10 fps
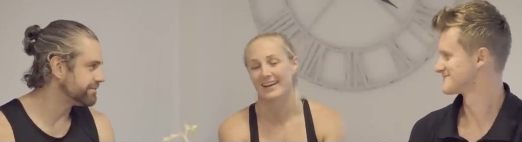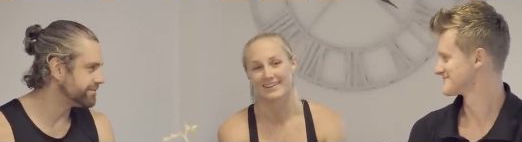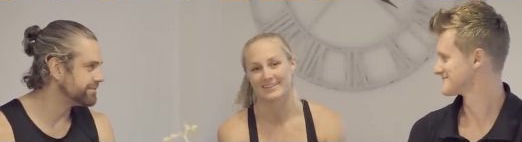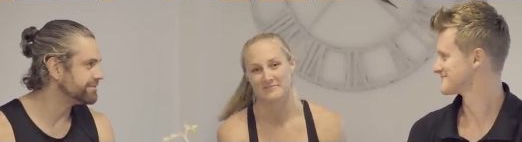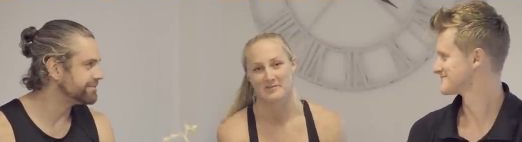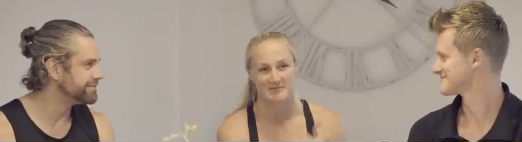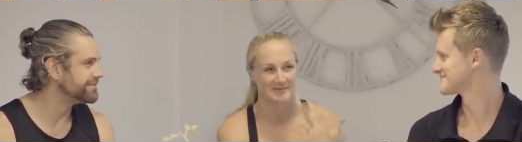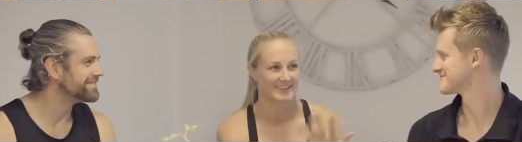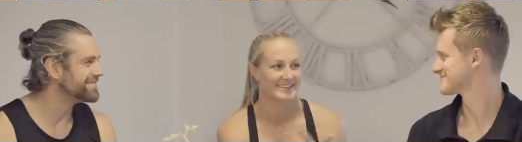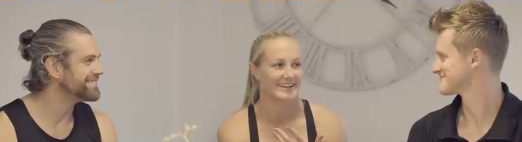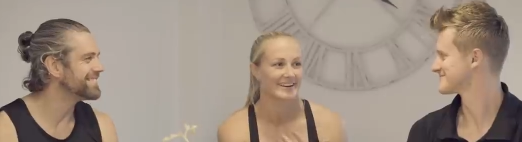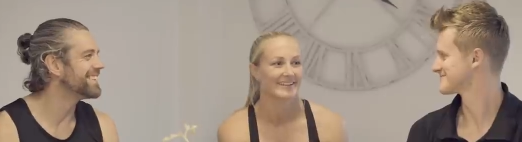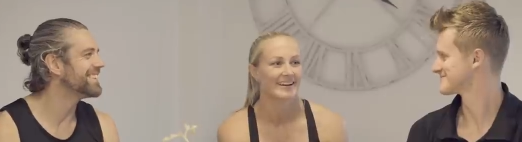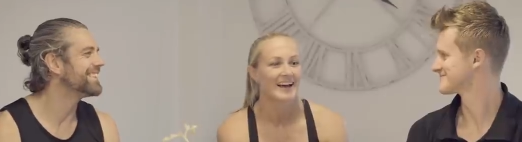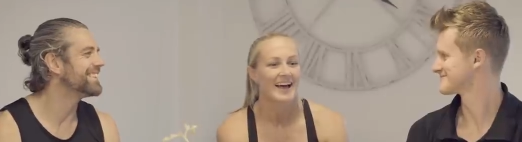Speaker 1: yeah, probably can
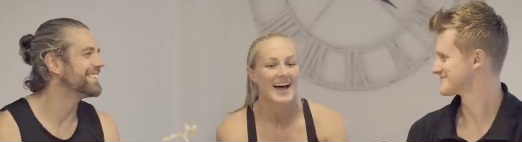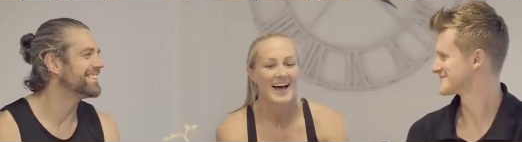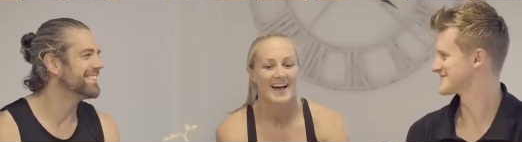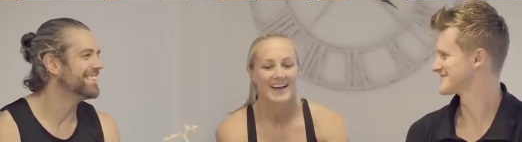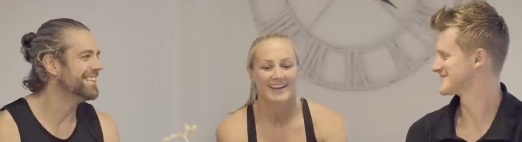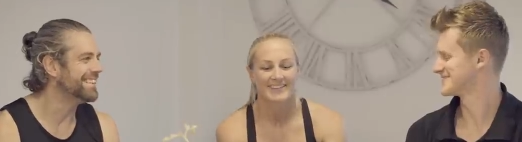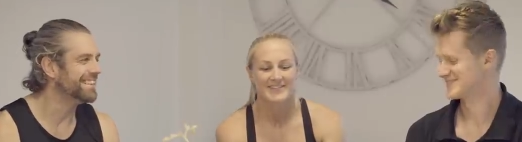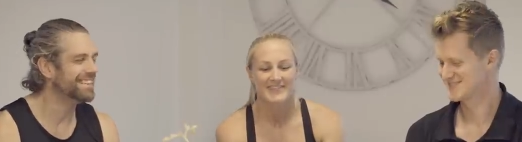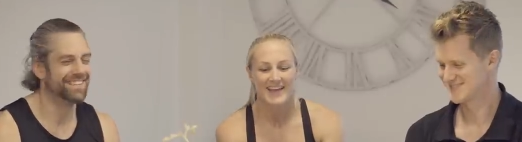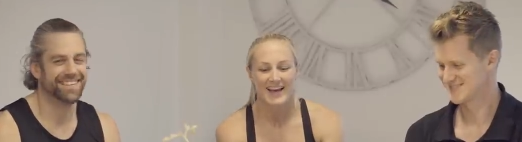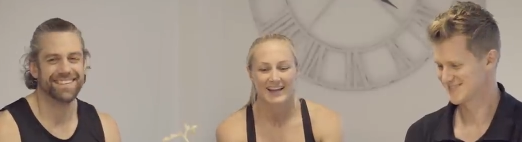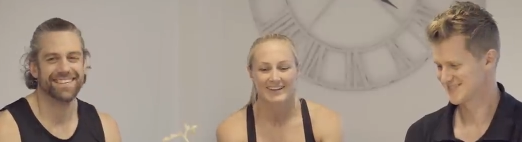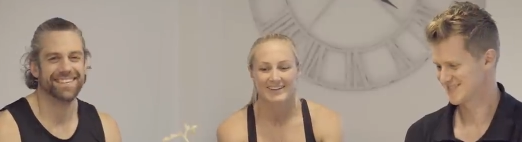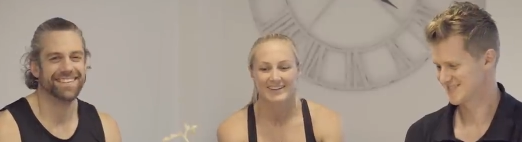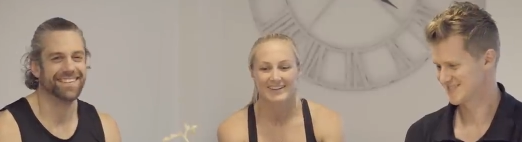tell. Um,
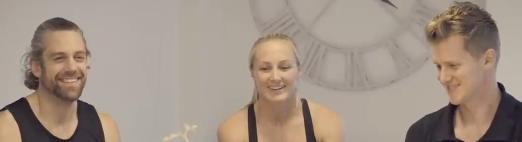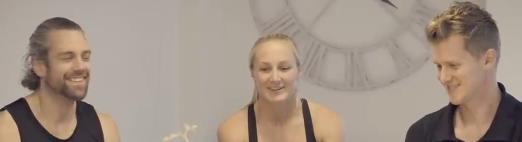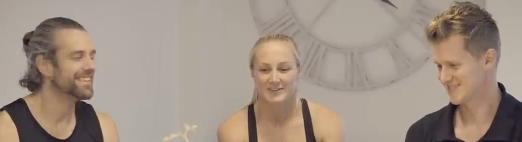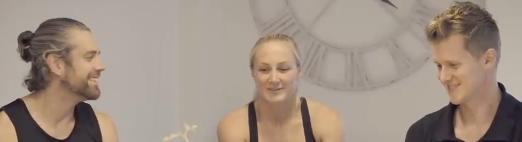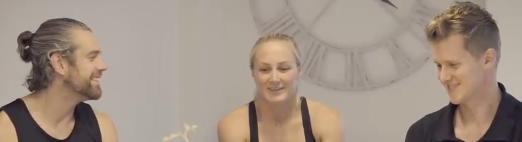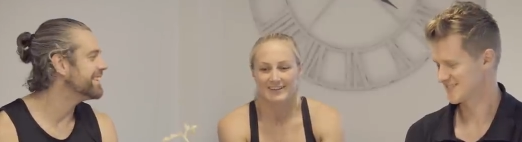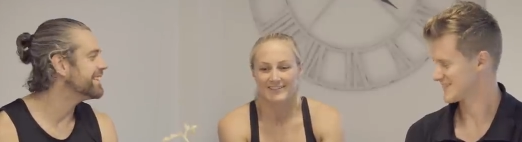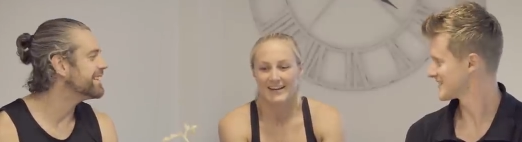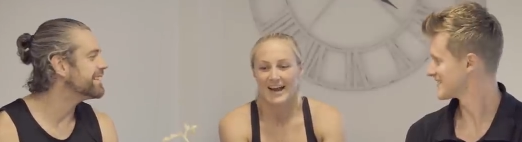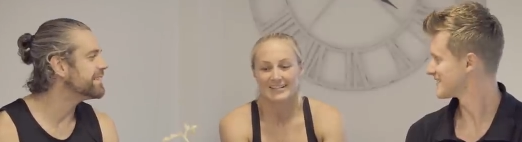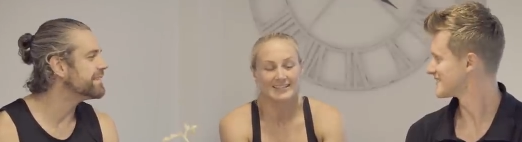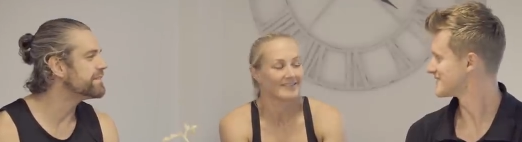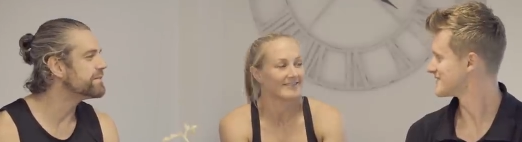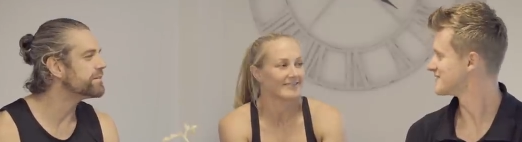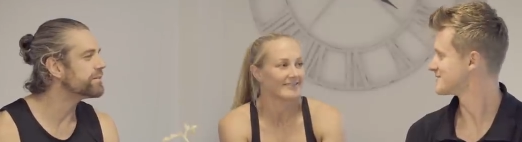and it's obviously a very
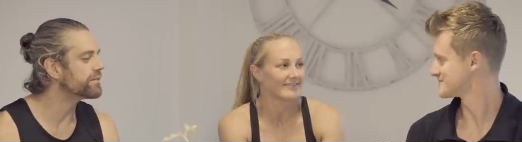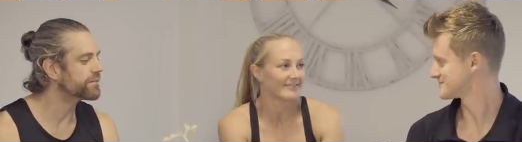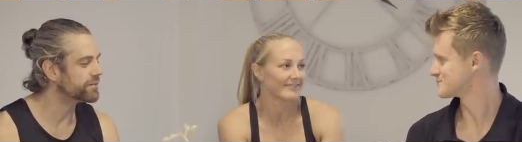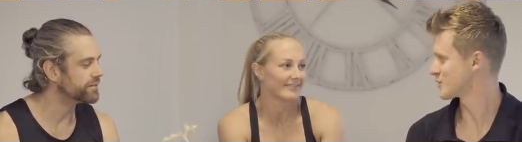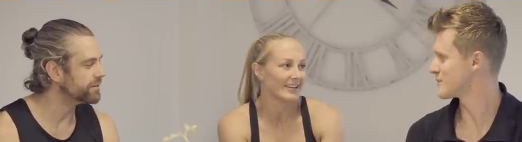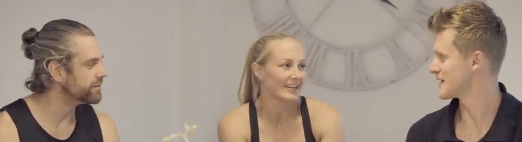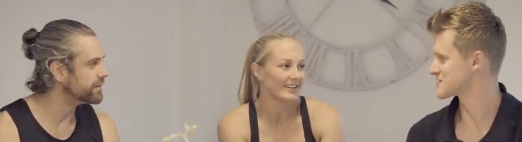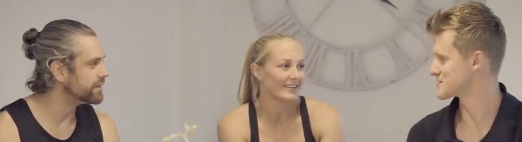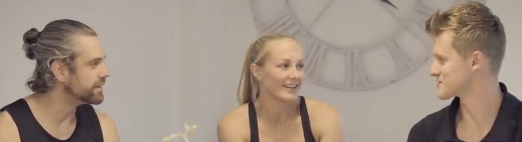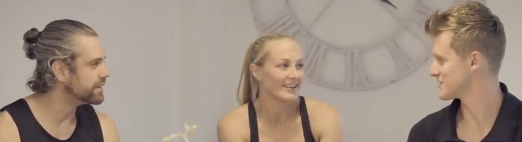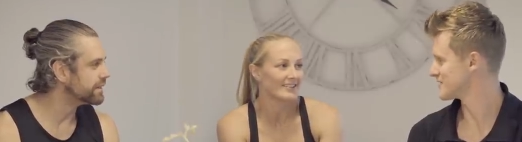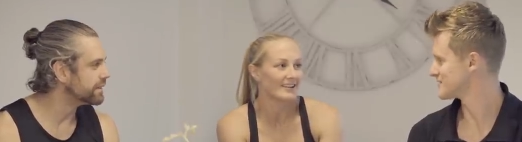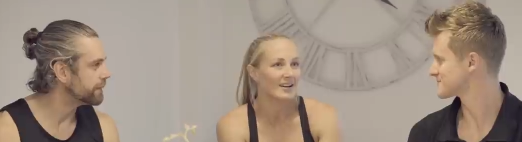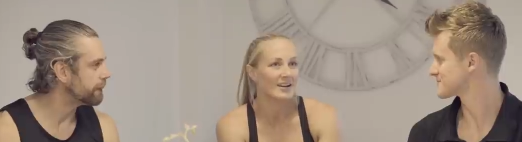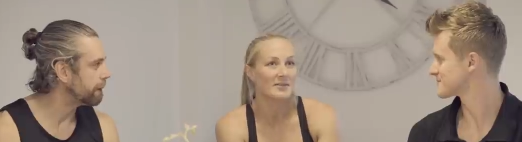active.
Speaker 2: Whereabouts in
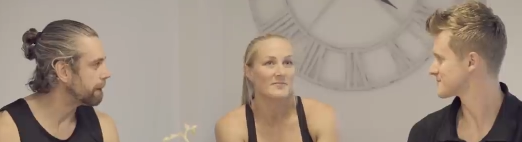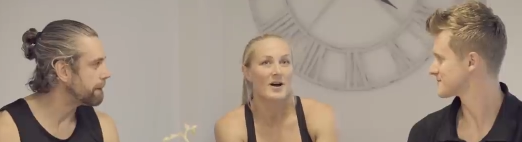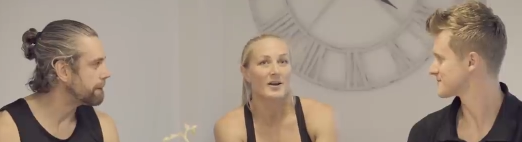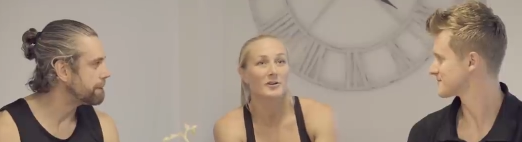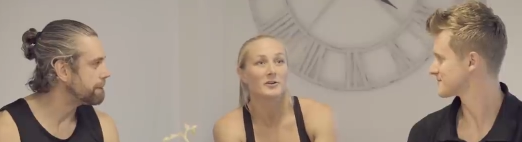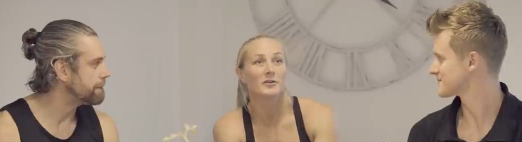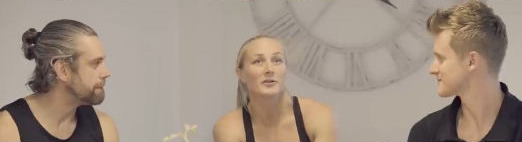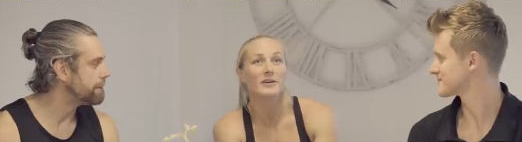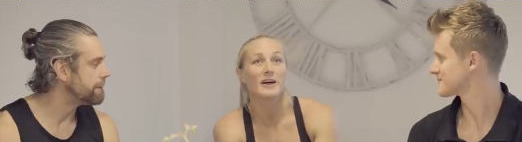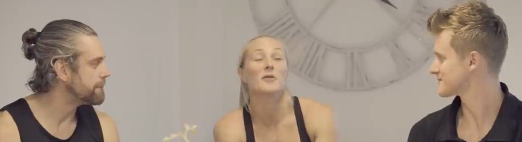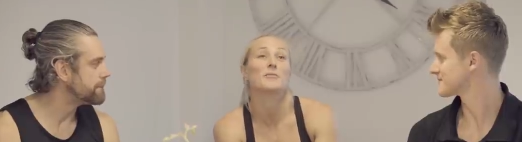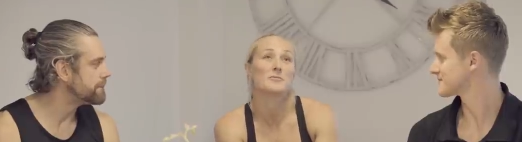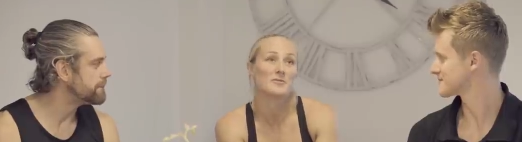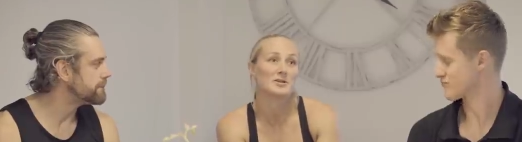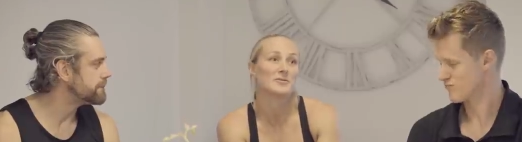Australia?
Speaker 1: Um, I grew up
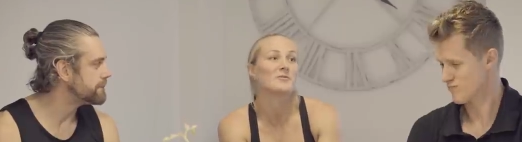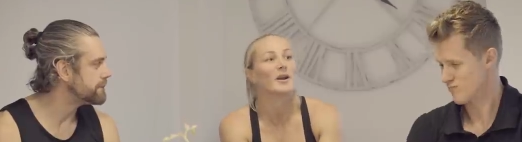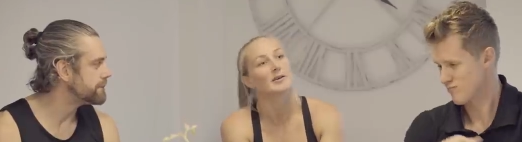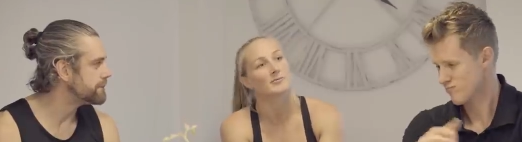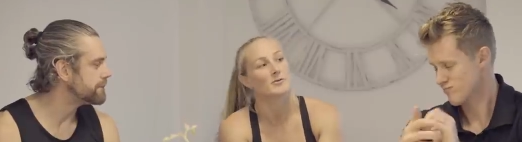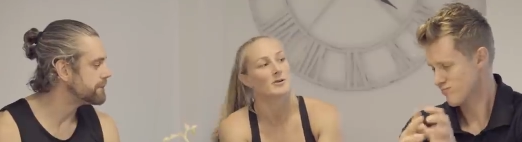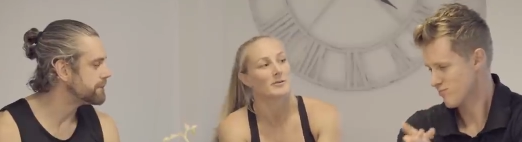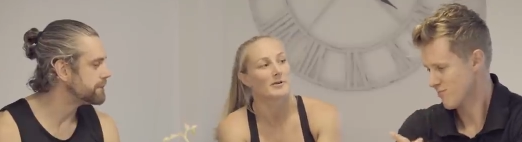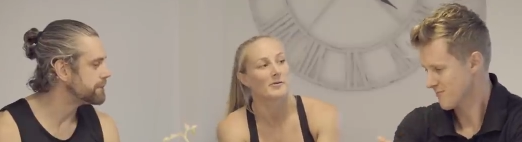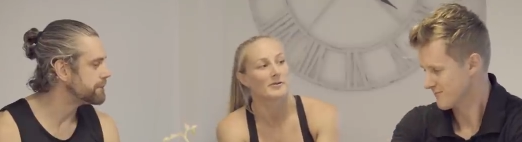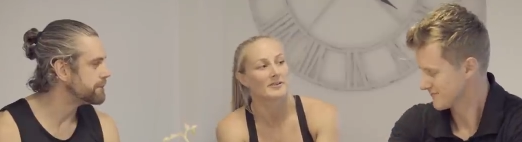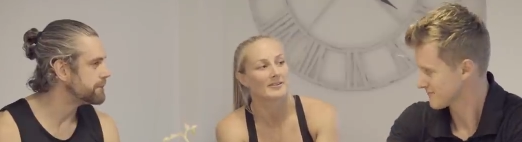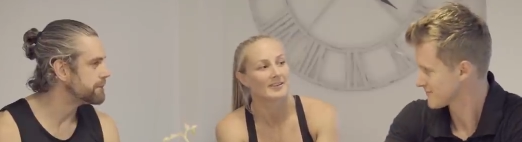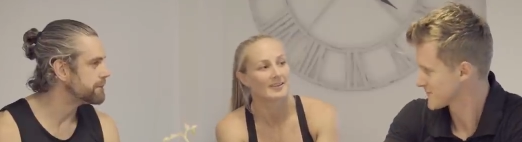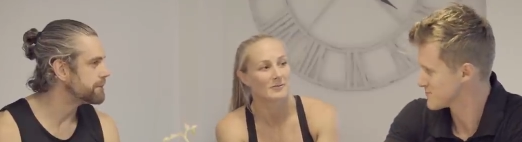in Brisbane, but I was born in
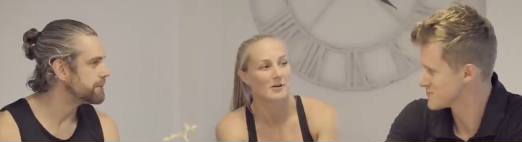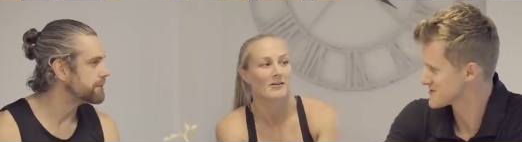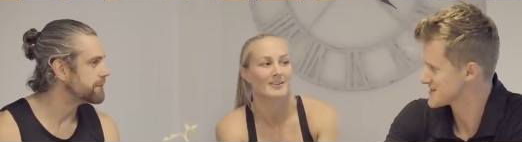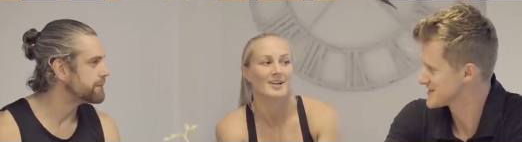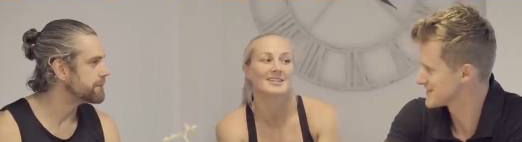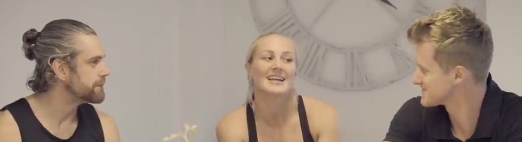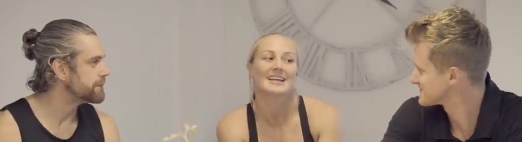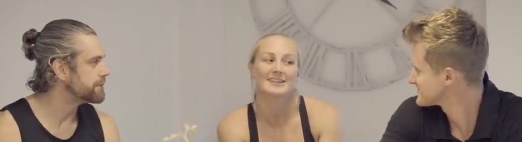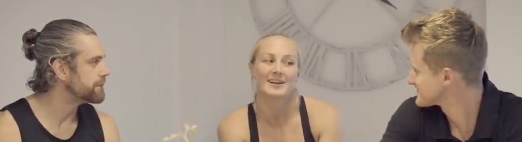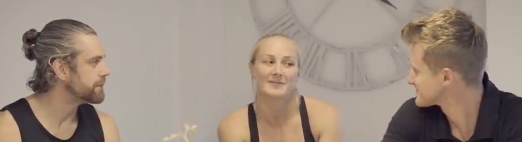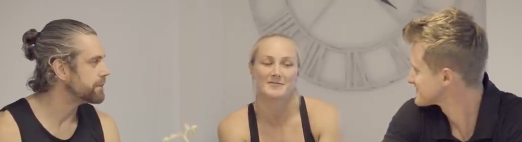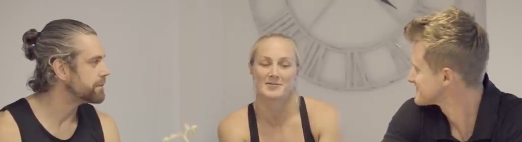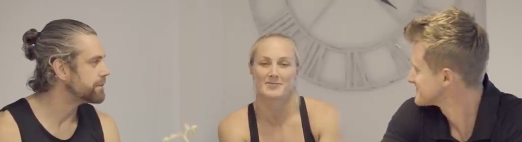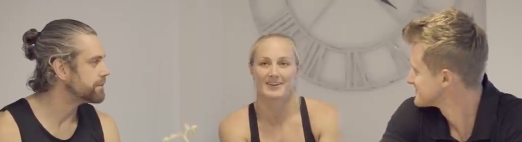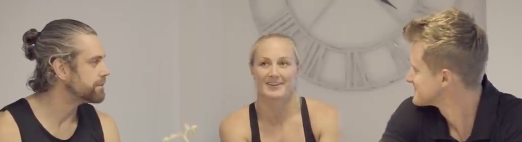Melbourne. Well, just outside of
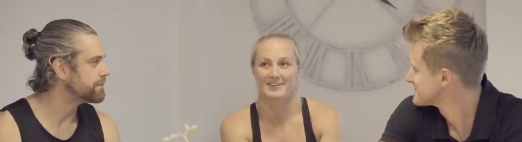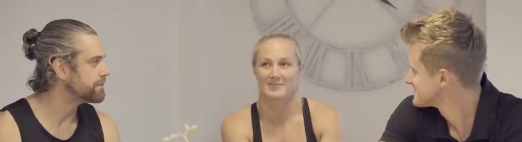Melbourne in a